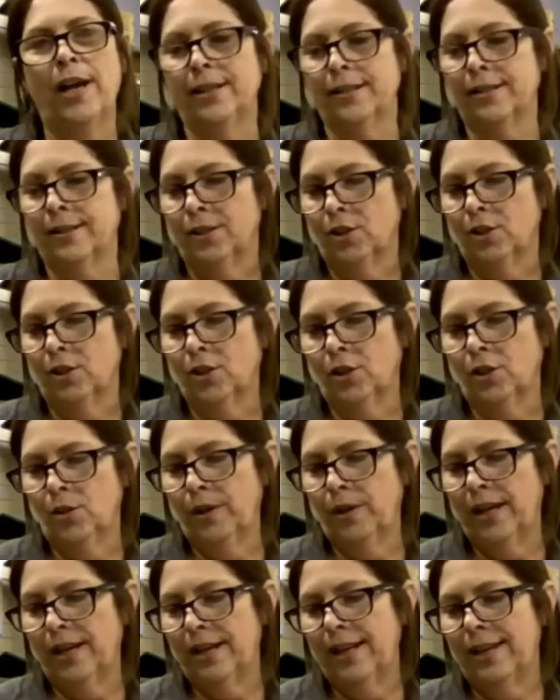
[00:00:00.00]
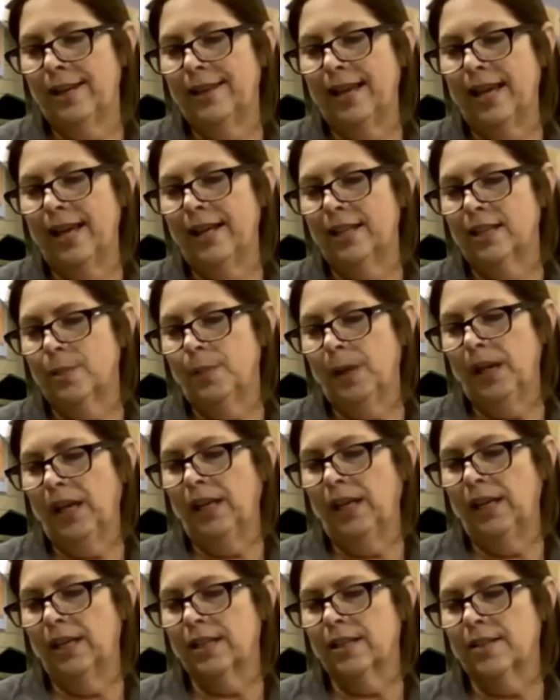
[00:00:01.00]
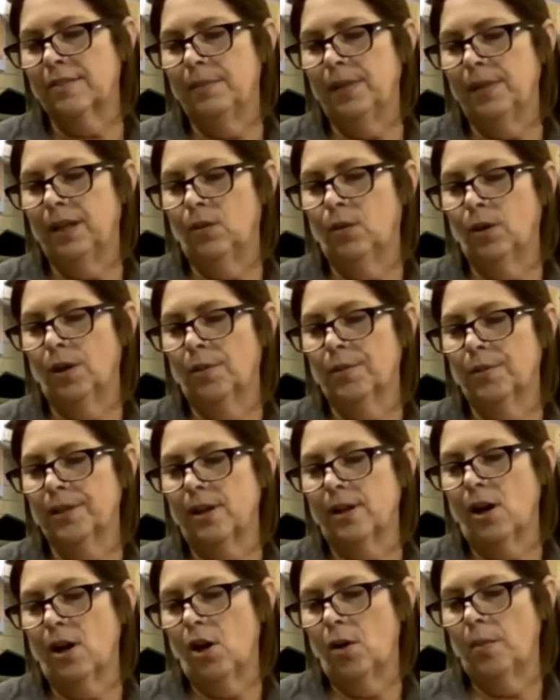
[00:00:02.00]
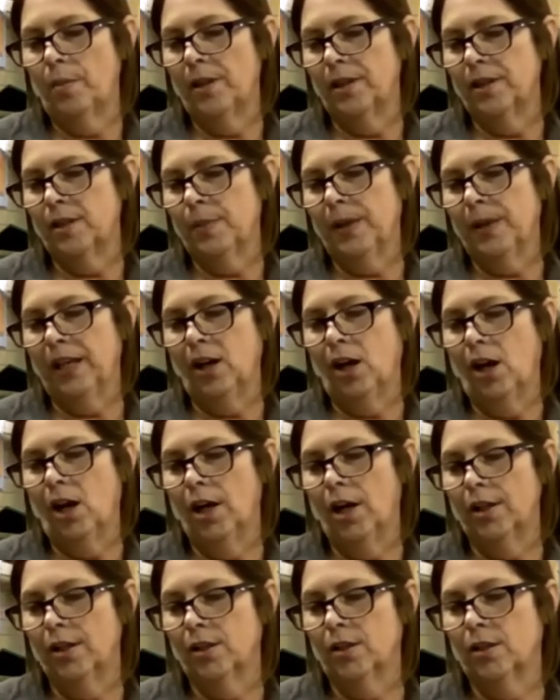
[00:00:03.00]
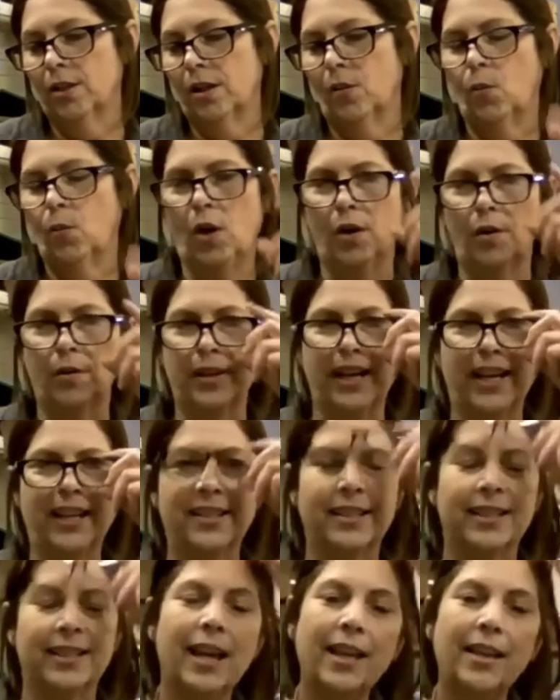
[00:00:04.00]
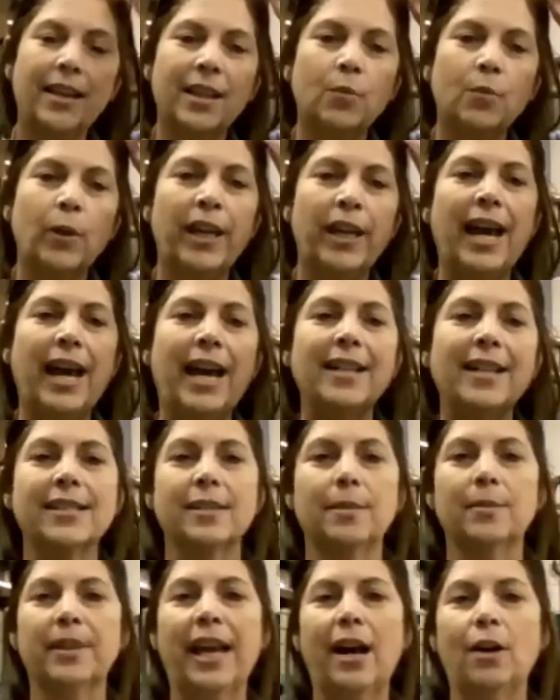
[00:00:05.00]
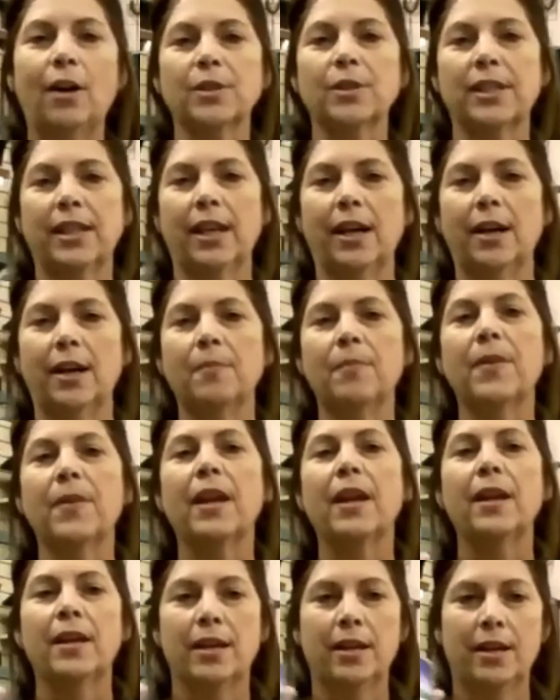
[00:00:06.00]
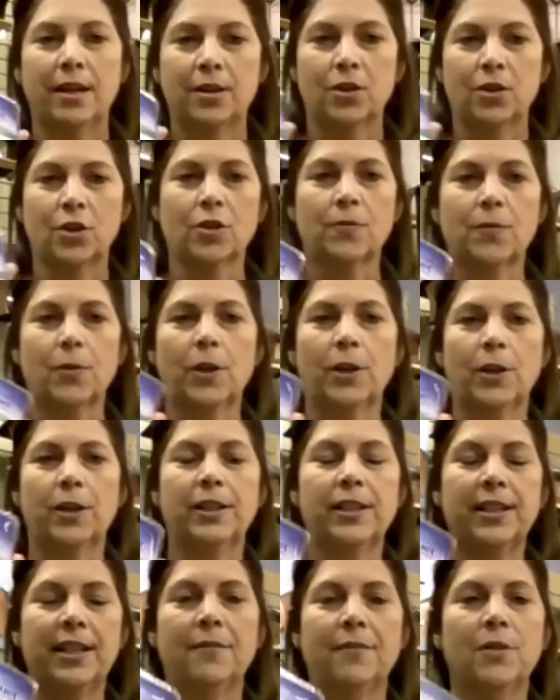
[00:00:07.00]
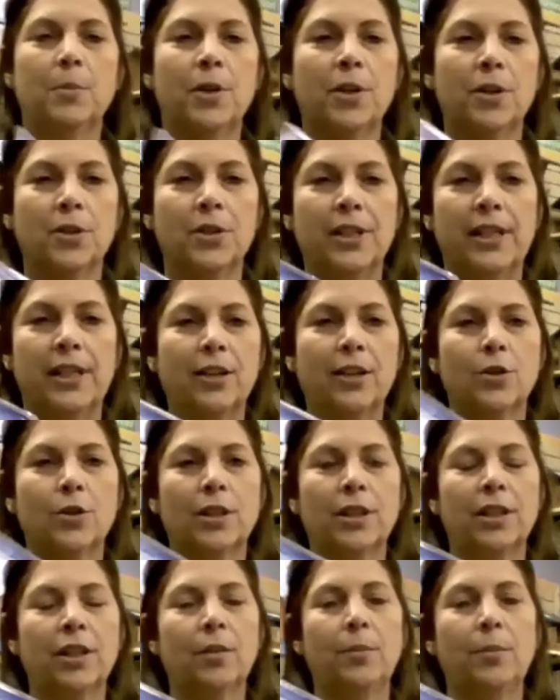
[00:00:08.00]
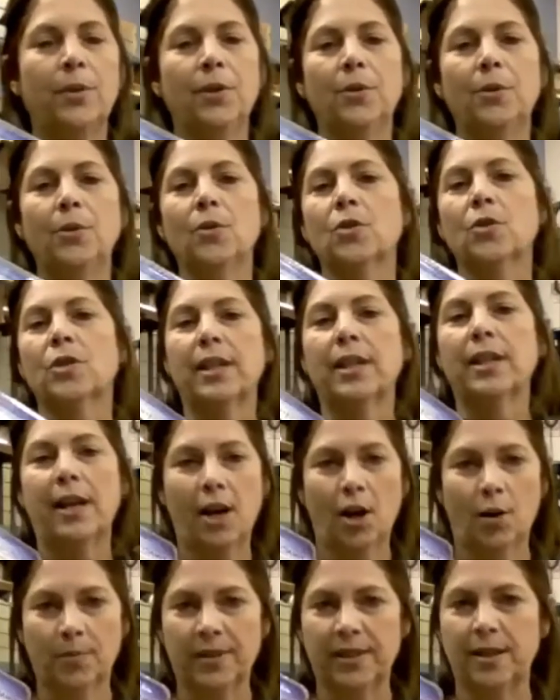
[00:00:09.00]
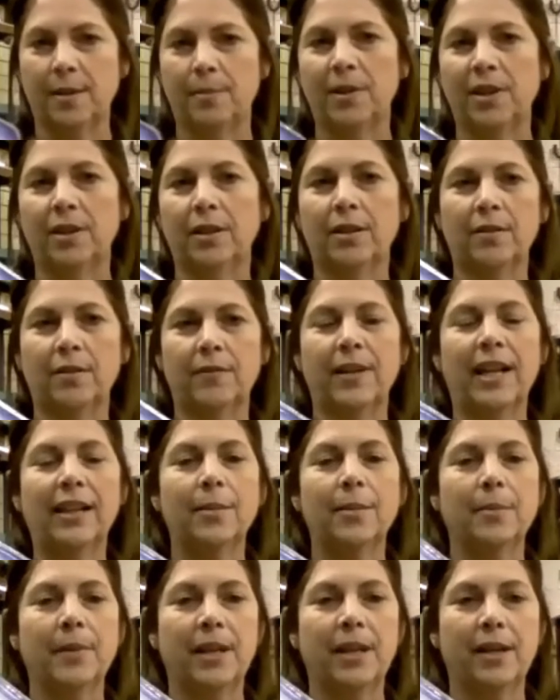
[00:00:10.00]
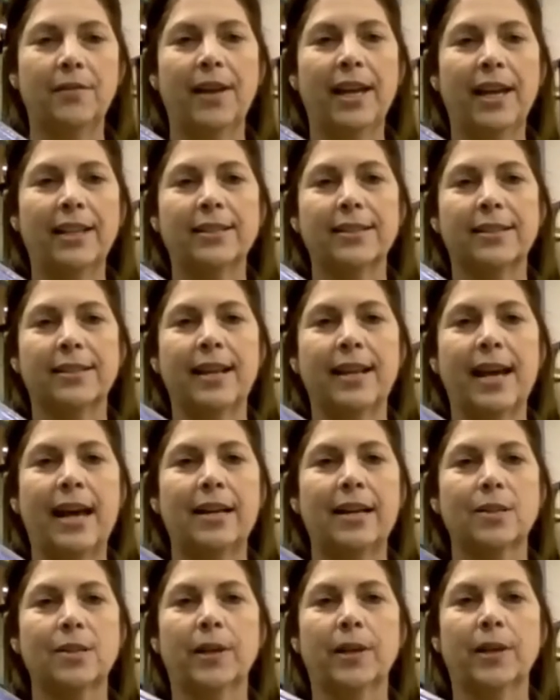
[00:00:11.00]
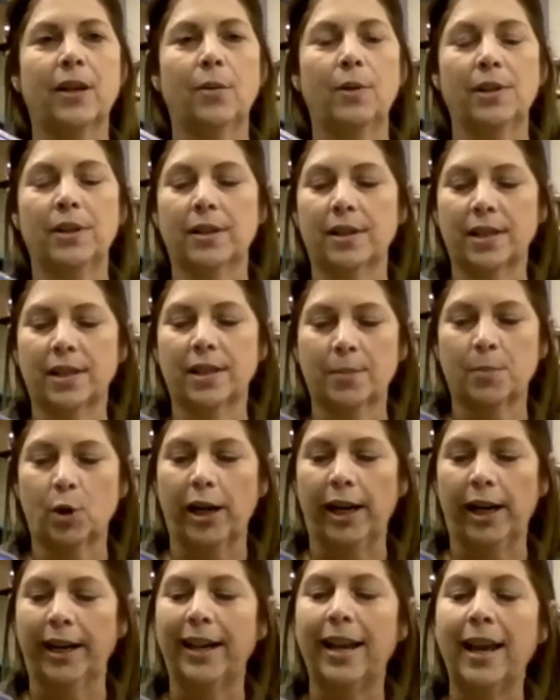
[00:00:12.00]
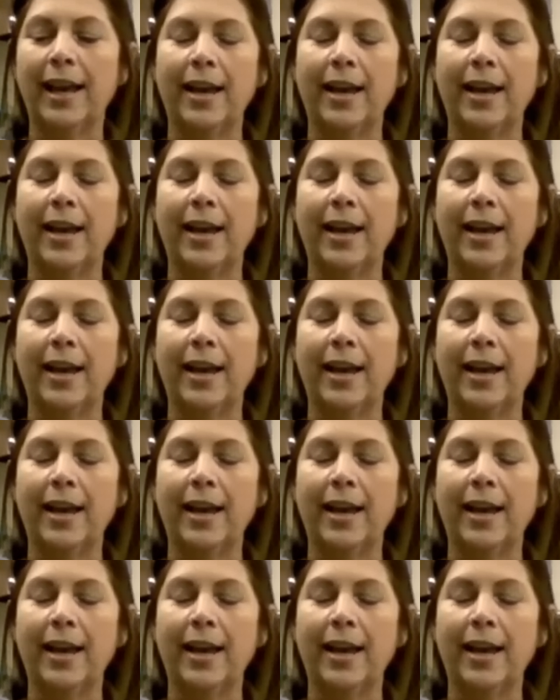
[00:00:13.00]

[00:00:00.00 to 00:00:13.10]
is the suet, then it's peanuts, mealworms, almonds, pecans, walnuts, and then we add some calcium just for to give the birds an extra little boost, helps them in the development of eggs and that as we go into the spring.